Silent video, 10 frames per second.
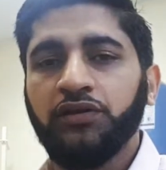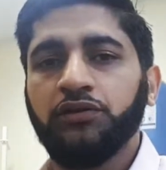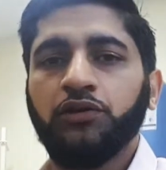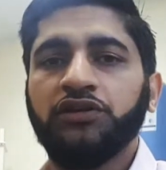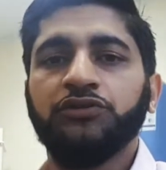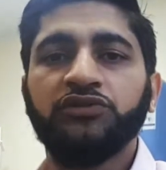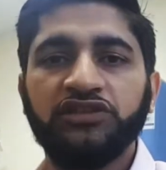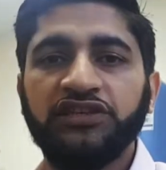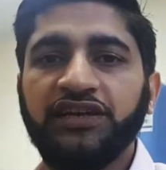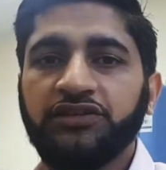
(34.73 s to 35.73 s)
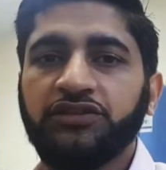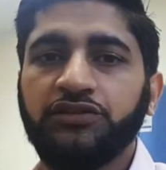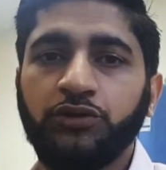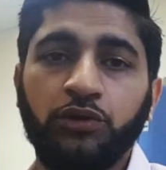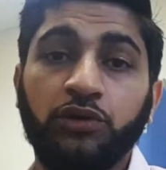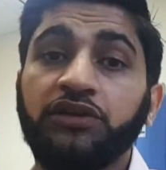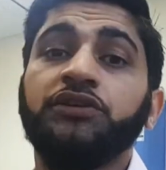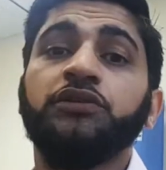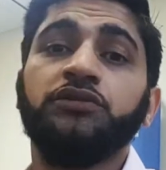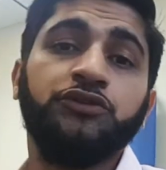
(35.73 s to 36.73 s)
Look at your internet, you look at
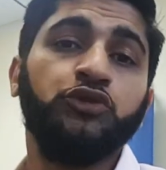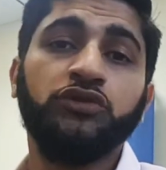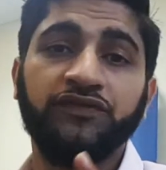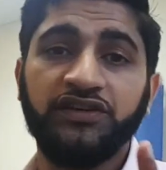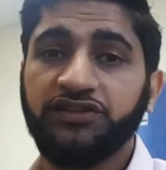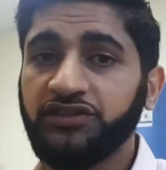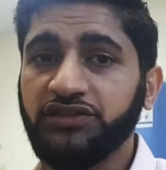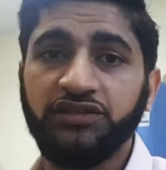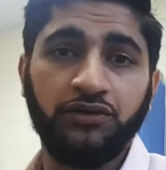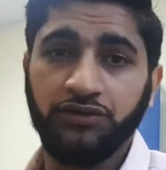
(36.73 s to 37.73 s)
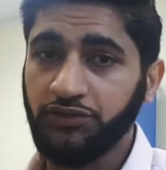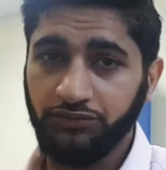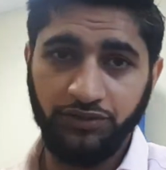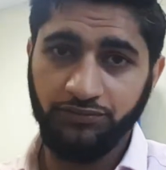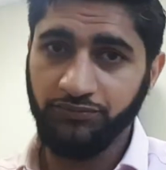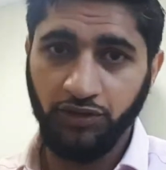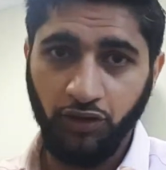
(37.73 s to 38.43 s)
your university or your